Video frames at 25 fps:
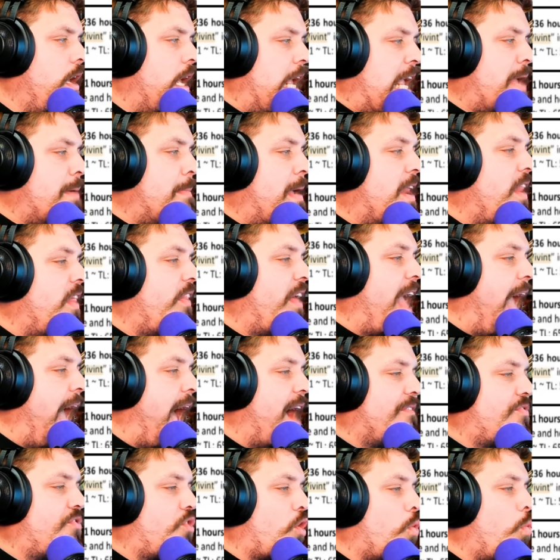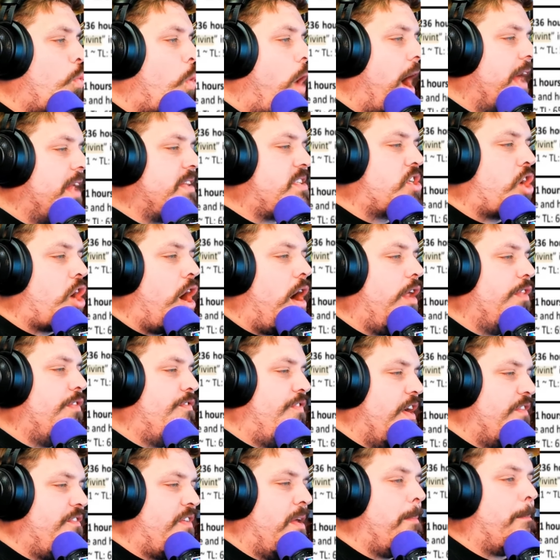Immediately after, Watts called
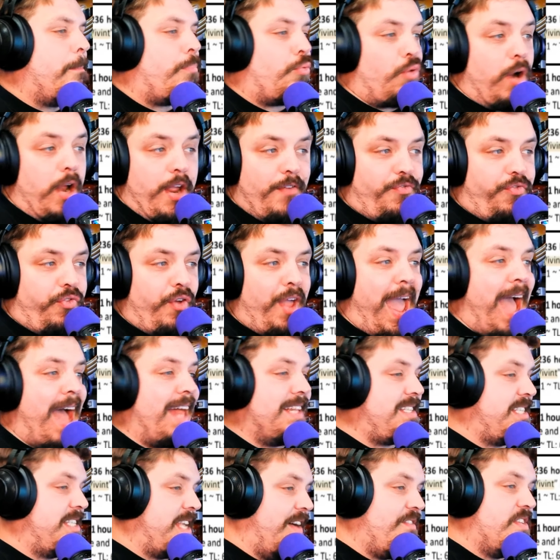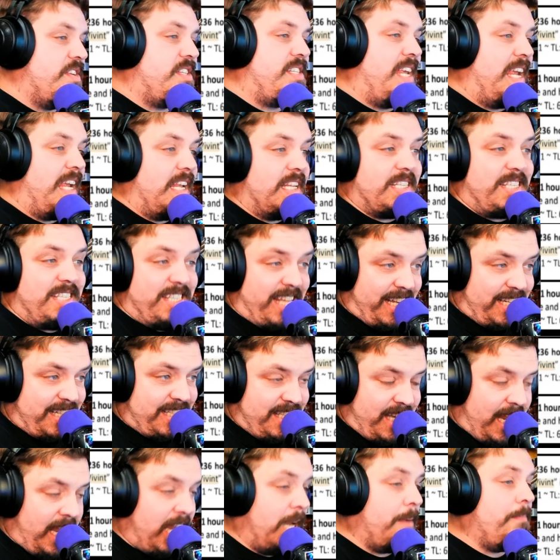Vivint briefly at
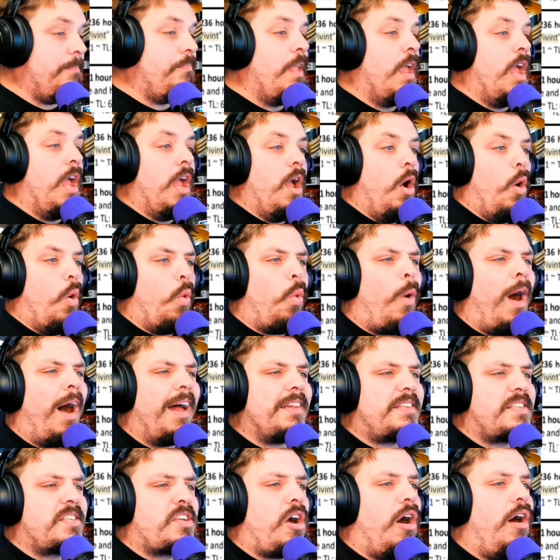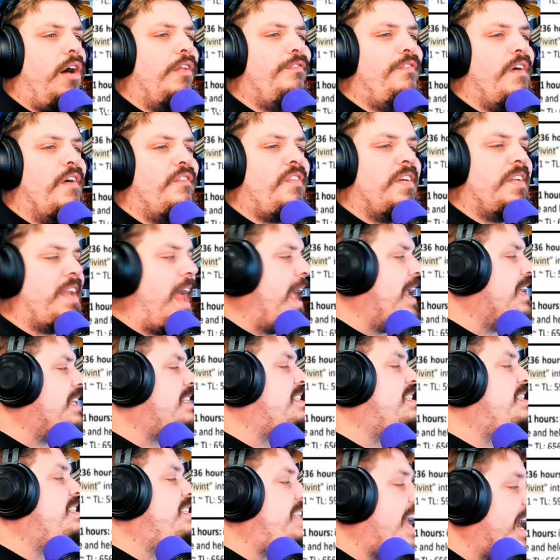1716. Watts called Vivint a
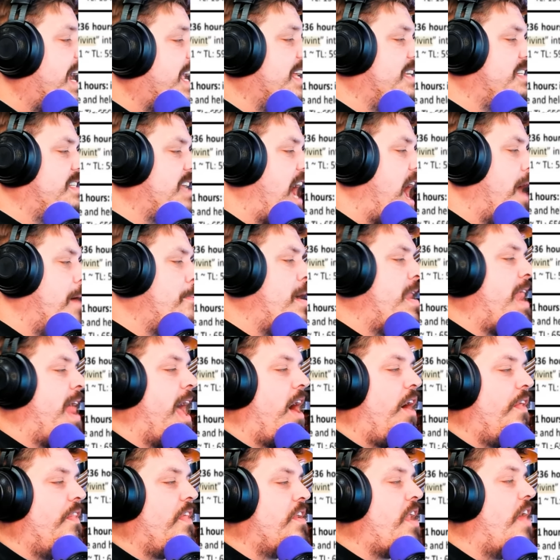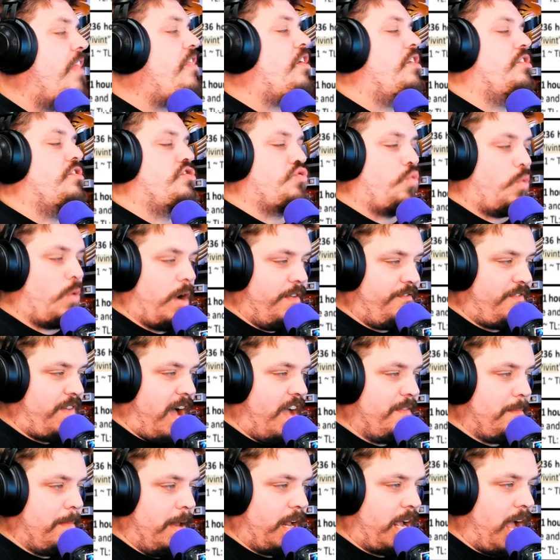second time and held another
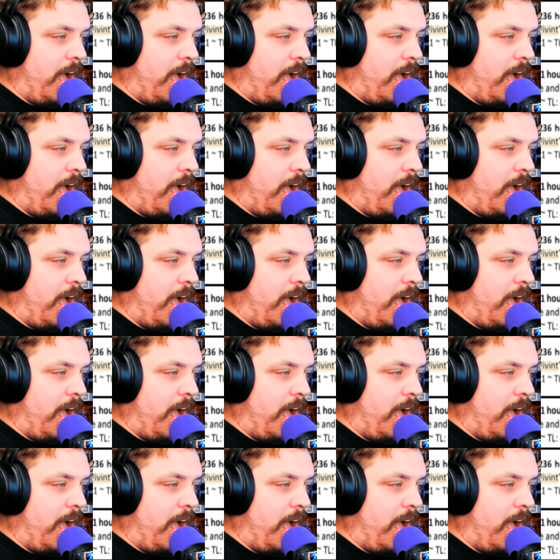25 minute